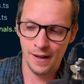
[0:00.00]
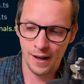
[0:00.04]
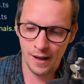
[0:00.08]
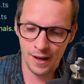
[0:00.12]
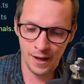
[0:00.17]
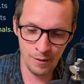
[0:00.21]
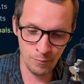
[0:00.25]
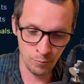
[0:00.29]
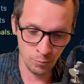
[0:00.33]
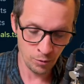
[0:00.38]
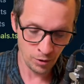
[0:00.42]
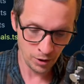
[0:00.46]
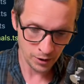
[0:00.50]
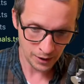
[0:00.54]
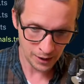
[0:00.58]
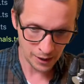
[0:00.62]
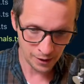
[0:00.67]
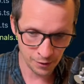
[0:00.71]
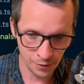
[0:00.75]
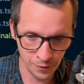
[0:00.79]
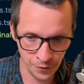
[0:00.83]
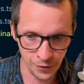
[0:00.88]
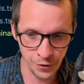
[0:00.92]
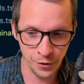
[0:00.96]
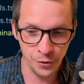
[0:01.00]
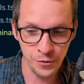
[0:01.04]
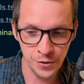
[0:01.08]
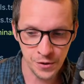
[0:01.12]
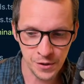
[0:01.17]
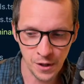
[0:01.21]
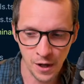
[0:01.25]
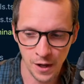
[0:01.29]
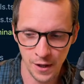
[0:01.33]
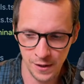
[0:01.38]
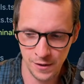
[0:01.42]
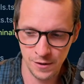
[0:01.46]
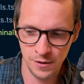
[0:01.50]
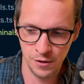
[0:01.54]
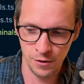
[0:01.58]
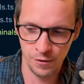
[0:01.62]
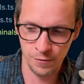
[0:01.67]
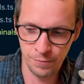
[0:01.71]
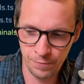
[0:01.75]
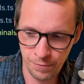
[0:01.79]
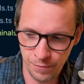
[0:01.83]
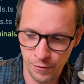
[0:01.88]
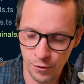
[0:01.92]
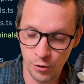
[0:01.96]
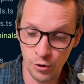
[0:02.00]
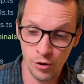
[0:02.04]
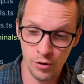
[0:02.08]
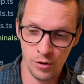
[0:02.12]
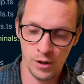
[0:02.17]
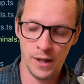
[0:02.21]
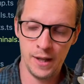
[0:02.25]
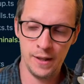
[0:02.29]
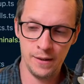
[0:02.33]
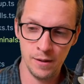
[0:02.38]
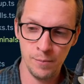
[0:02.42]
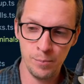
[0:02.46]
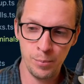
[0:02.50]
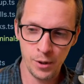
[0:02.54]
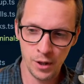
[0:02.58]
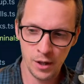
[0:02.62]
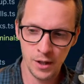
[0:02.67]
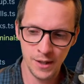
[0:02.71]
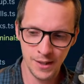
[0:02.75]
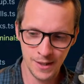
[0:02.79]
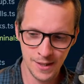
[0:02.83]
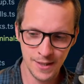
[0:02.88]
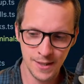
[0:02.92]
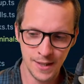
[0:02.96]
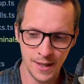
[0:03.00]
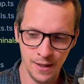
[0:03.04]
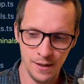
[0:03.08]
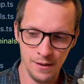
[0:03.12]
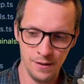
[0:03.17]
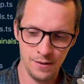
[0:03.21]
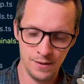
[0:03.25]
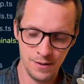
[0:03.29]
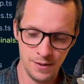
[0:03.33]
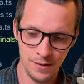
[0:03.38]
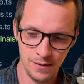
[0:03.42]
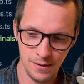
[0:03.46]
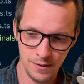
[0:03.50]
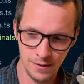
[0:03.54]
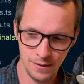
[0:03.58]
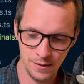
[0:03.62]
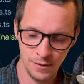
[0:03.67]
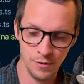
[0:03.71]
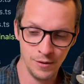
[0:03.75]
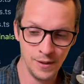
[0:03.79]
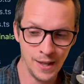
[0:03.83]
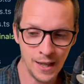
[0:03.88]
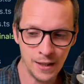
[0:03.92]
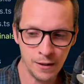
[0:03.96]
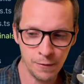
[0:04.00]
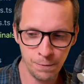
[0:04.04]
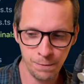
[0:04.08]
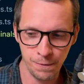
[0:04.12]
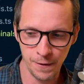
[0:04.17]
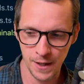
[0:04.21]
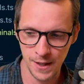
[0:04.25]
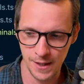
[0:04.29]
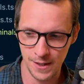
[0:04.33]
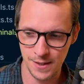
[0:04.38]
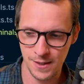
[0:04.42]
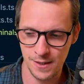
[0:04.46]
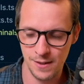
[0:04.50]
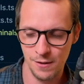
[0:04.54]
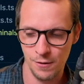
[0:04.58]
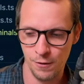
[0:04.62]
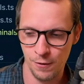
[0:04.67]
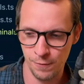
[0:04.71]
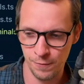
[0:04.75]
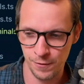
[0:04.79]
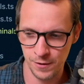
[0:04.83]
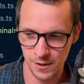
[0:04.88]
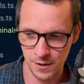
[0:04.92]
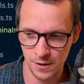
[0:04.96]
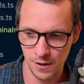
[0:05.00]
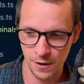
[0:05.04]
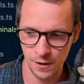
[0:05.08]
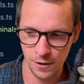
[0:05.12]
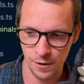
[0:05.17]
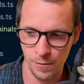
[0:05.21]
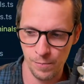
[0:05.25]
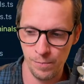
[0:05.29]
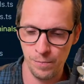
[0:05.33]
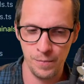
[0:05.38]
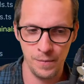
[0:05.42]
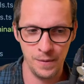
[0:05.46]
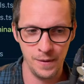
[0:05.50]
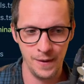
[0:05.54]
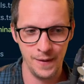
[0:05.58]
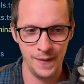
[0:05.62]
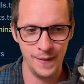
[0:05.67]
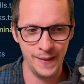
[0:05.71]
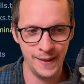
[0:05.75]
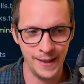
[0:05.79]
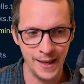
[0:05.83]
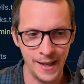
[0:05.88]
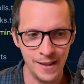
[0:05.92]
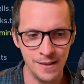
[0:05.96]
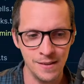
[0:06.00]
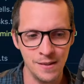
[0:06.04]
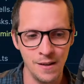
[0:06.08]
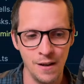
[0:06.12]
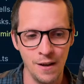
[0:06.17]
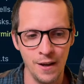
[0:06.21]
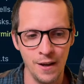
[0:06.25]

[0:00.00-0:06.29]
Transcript: and working on those kinds of, and applying skills to that phase of a startup, that's